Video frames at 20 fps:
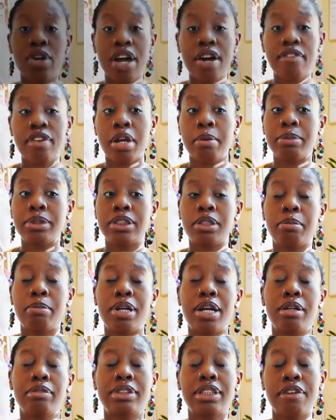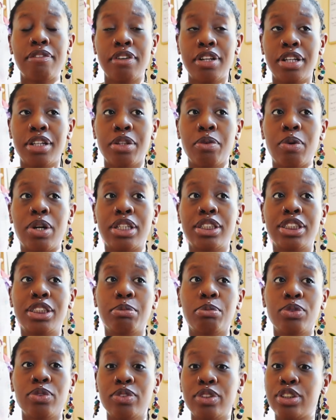have Amazon Prime, definitely watch this
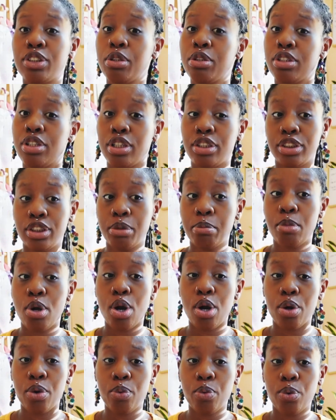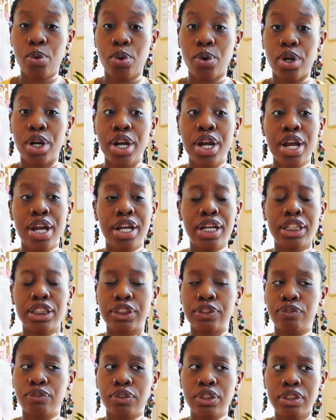movie, The Tomorrow War.
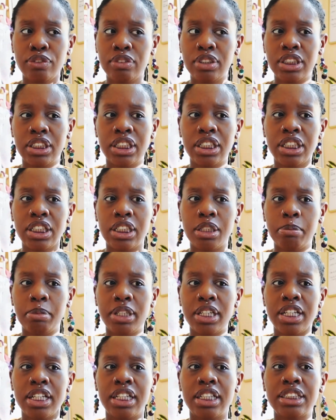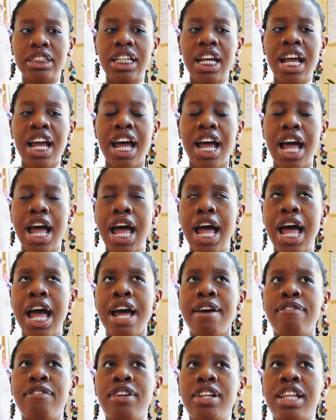It's really good, because
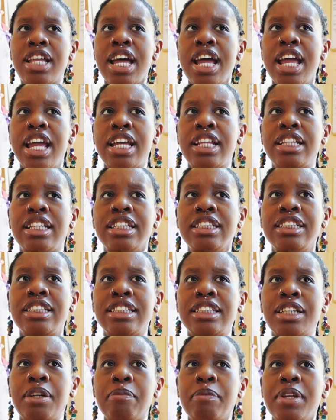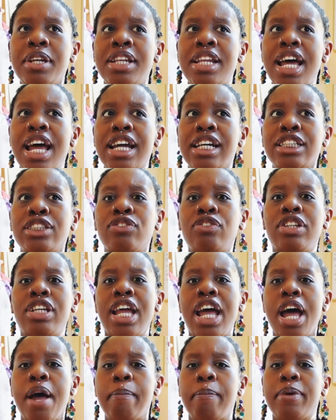I feel like this is something that is really
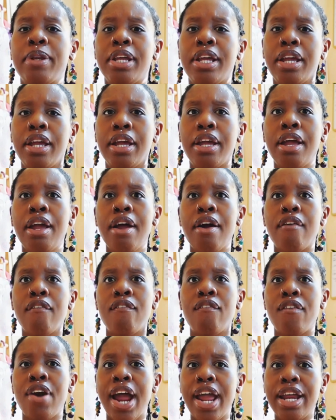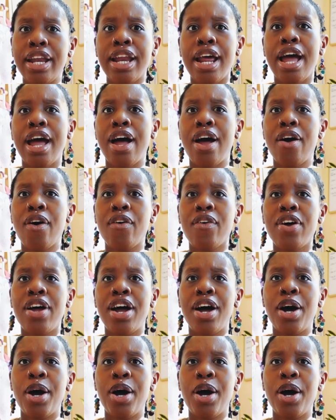happening right now,